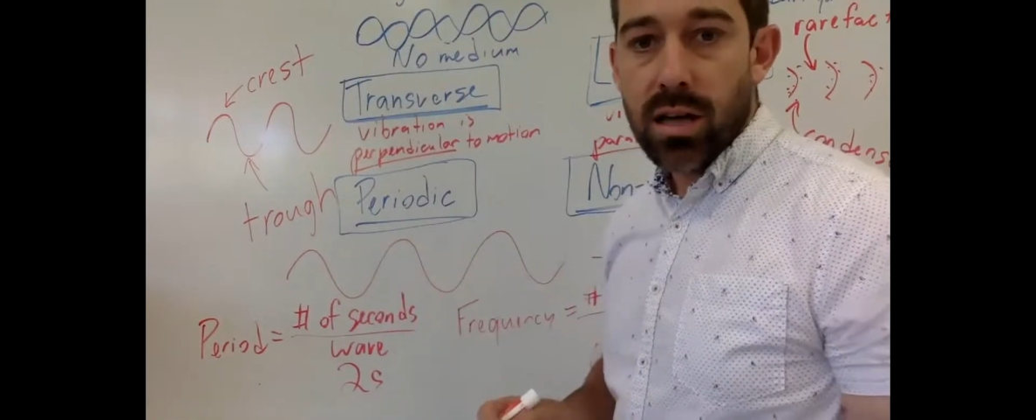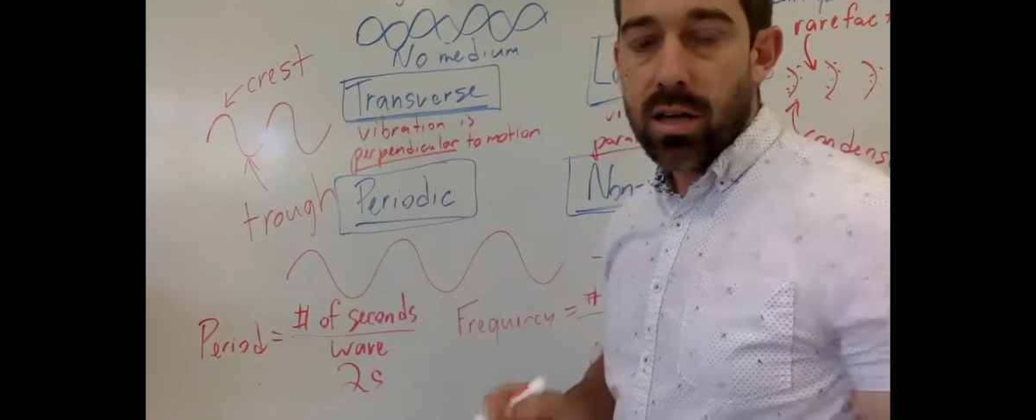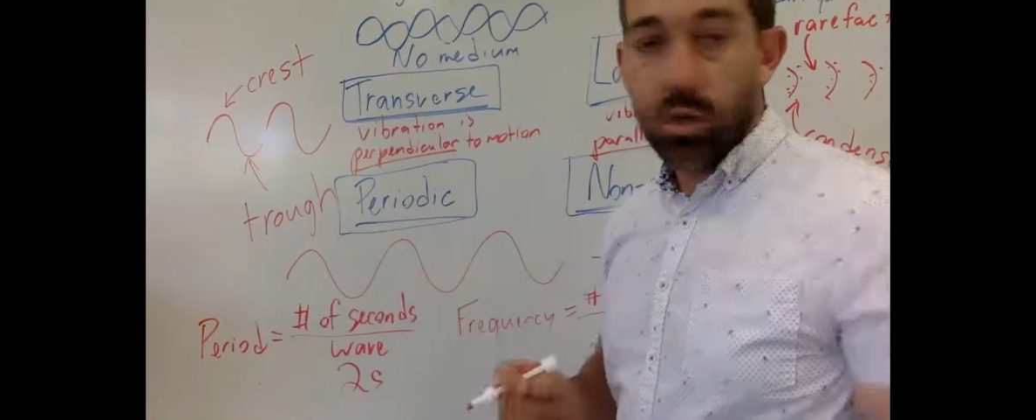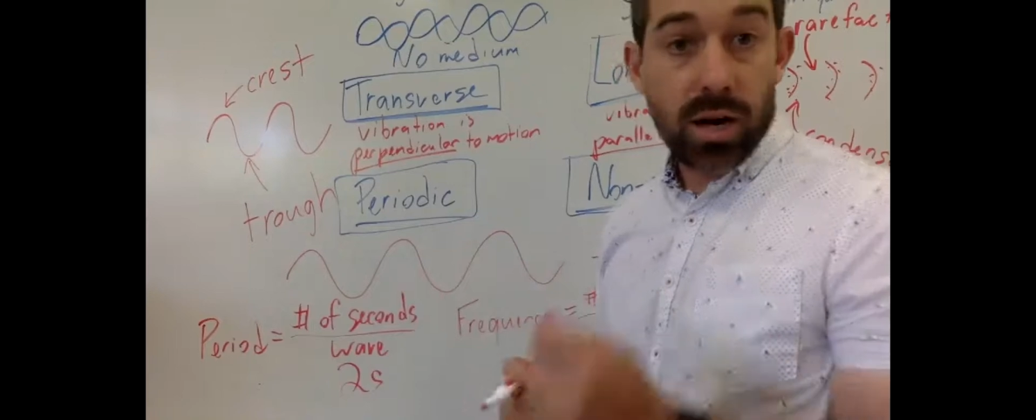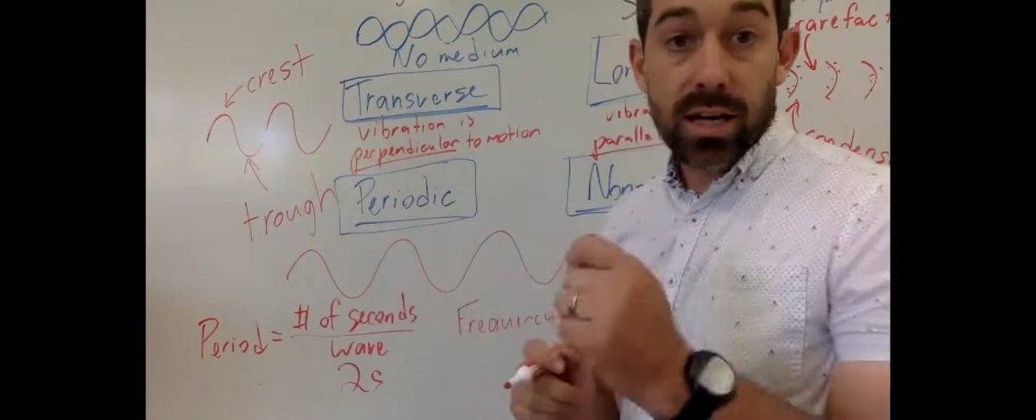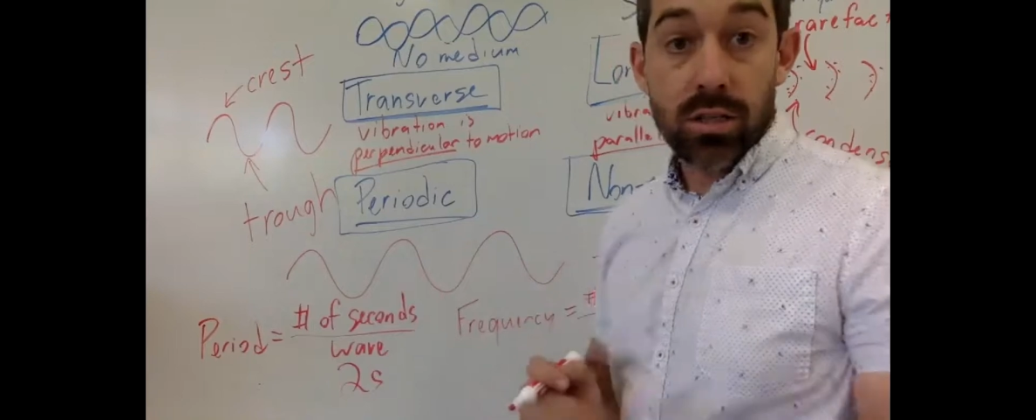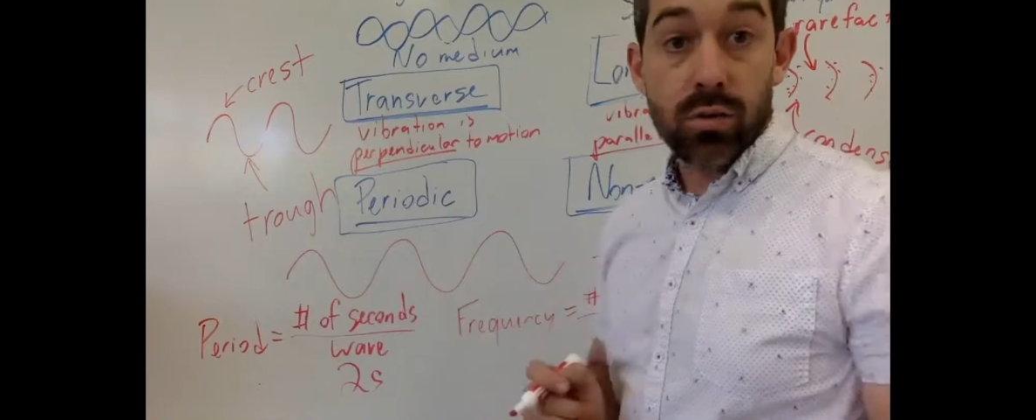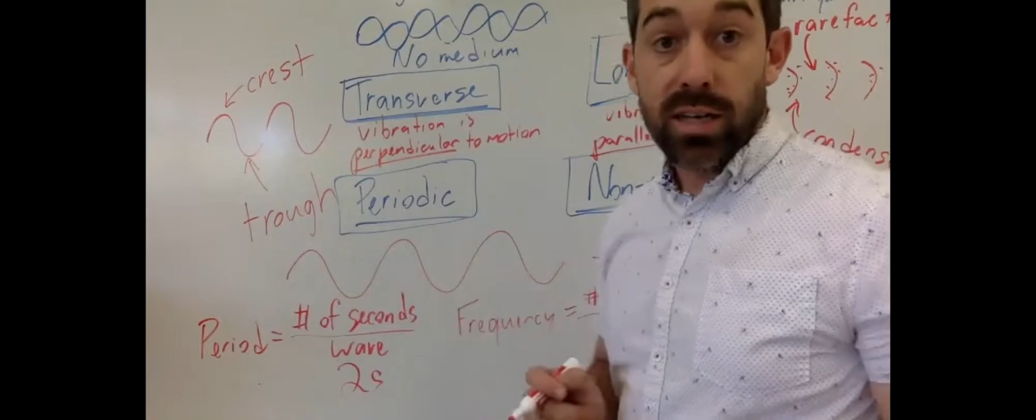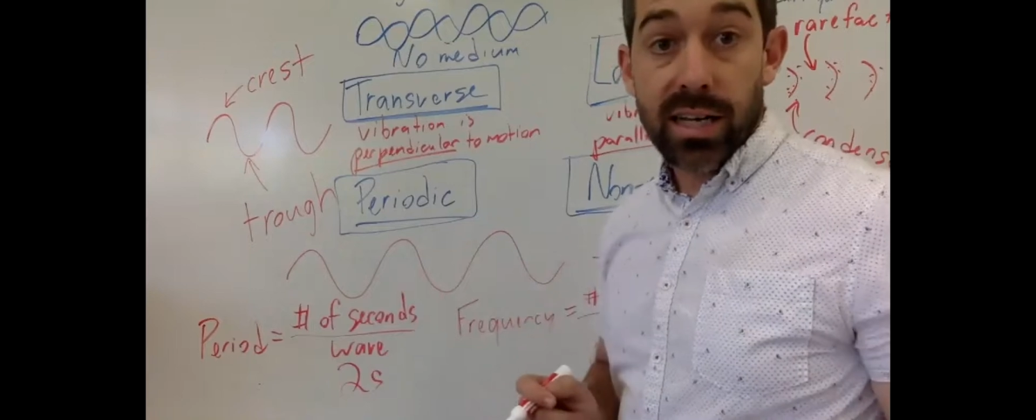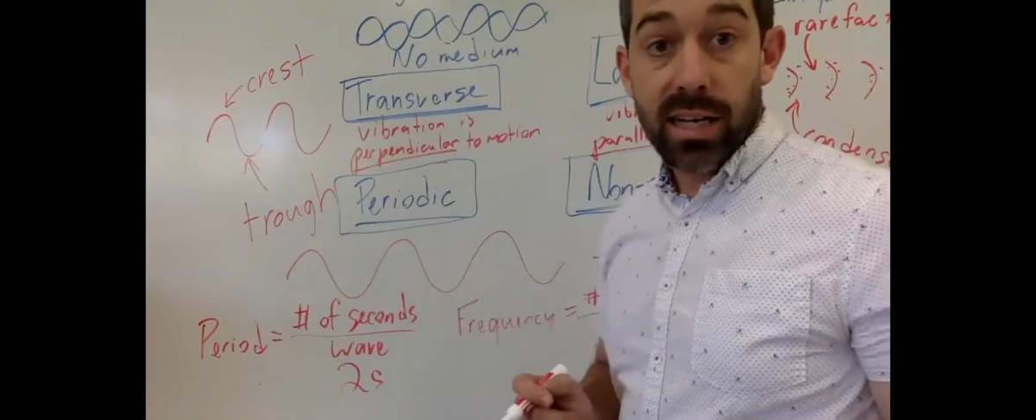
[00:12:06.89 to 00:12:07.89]
You're not
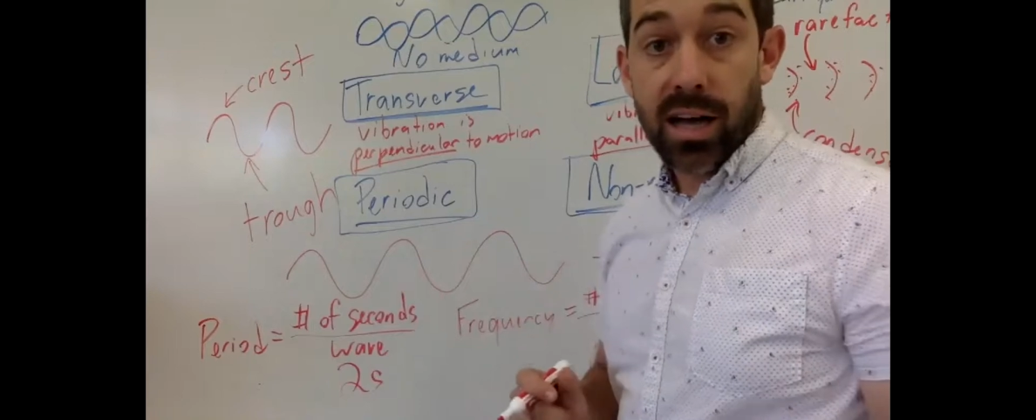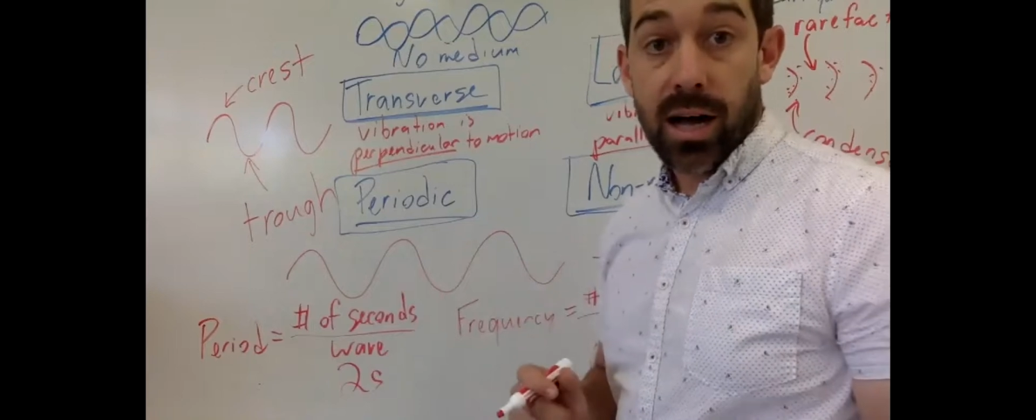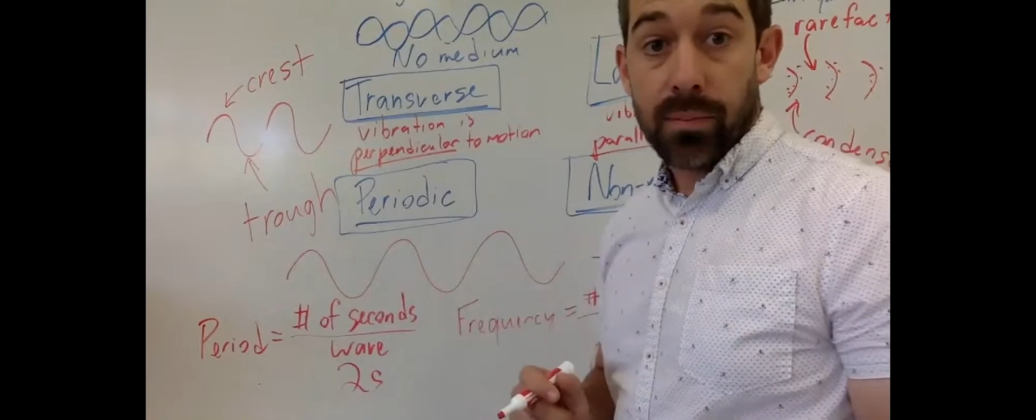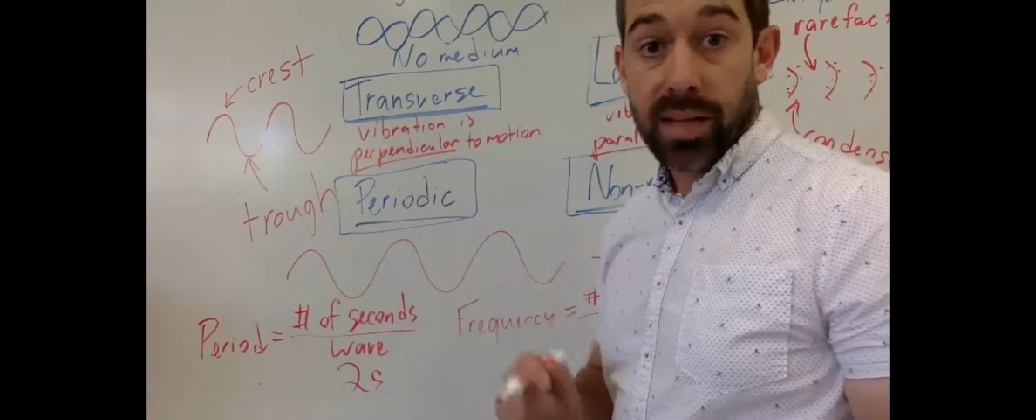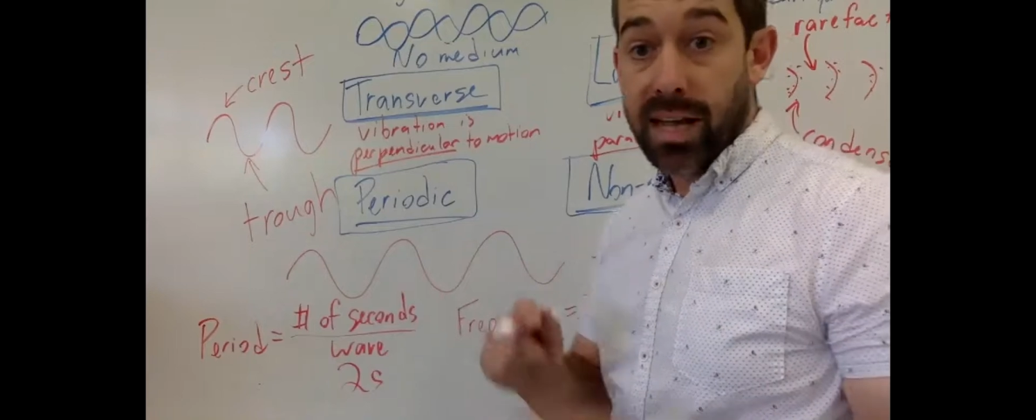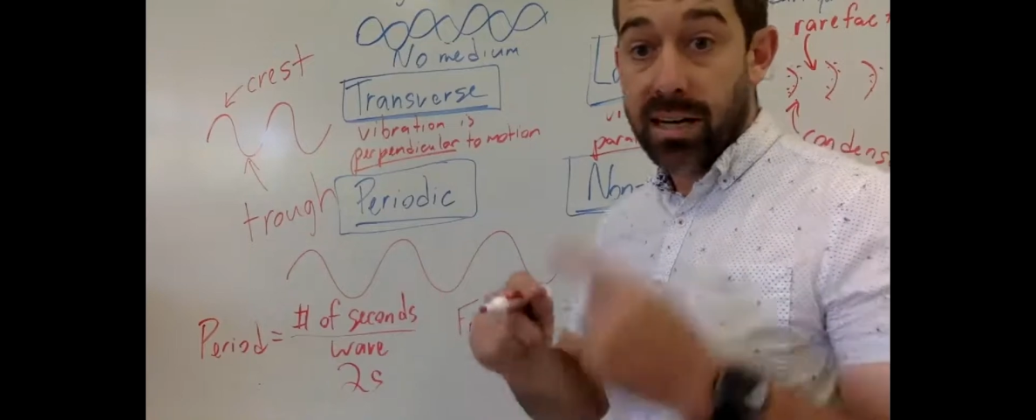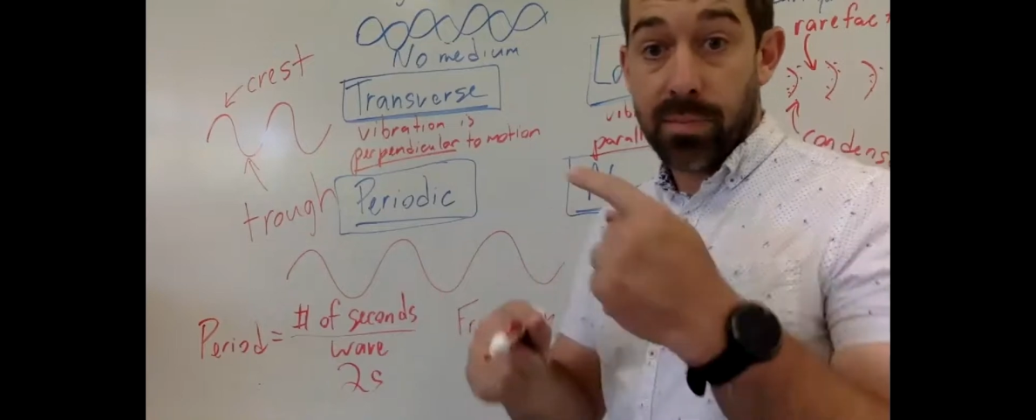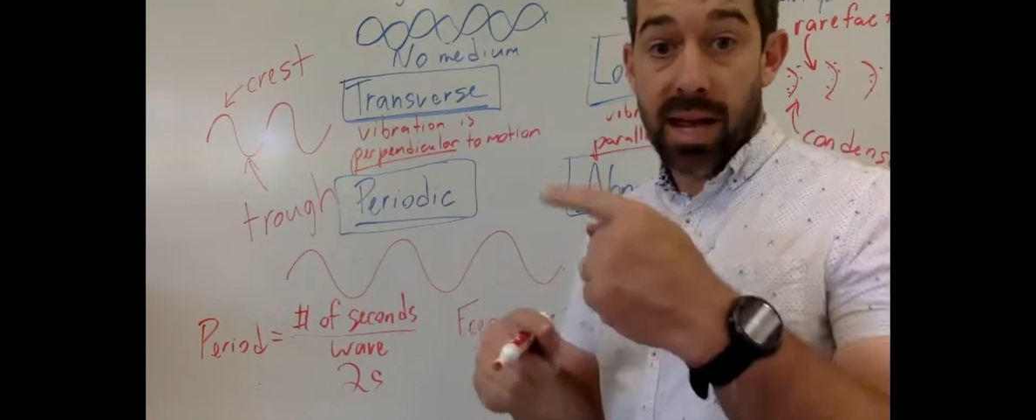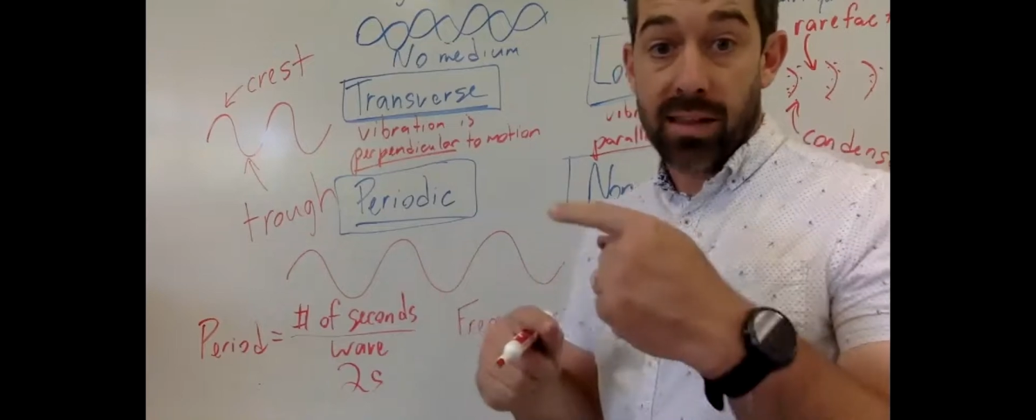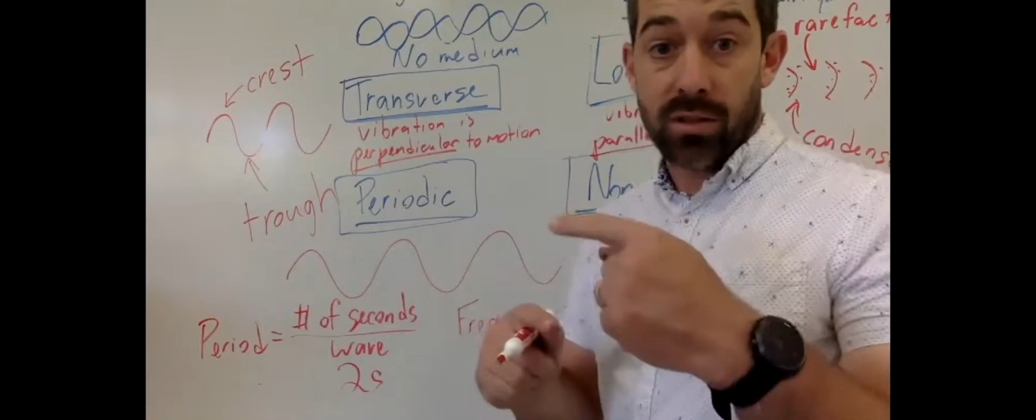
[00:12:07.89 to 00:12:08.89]
doing any complicated math.